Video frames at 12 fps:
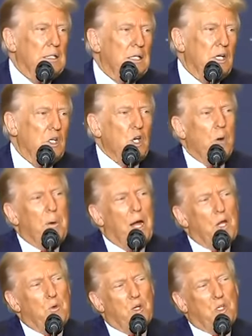Joe
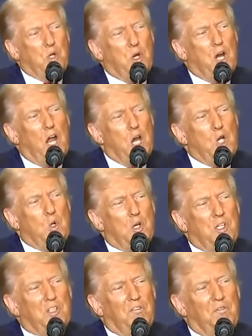Biden restored
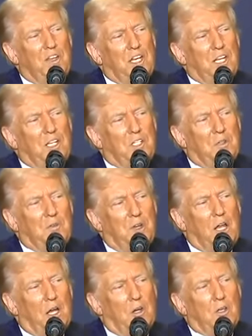hundreds of millions of
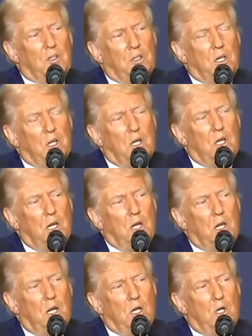dollars
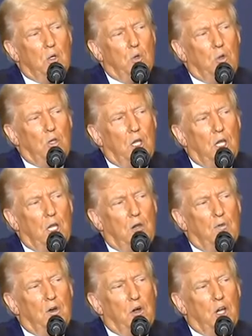to the
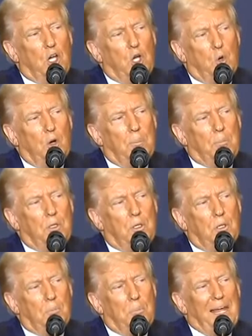very
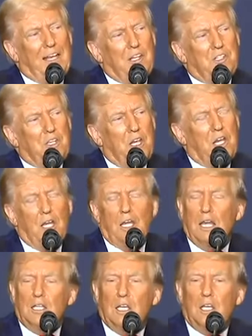corrupt Palestinian
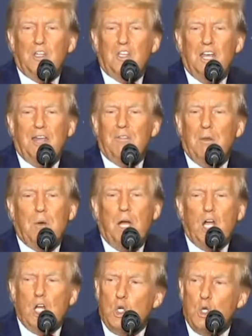entities. He gave them
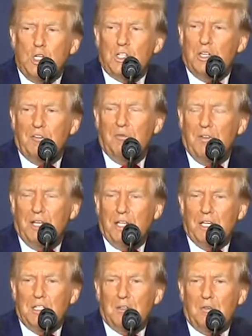hundreds of
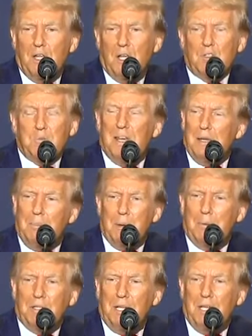millions of dollars. Many
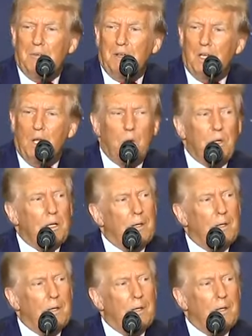people didn't even know it.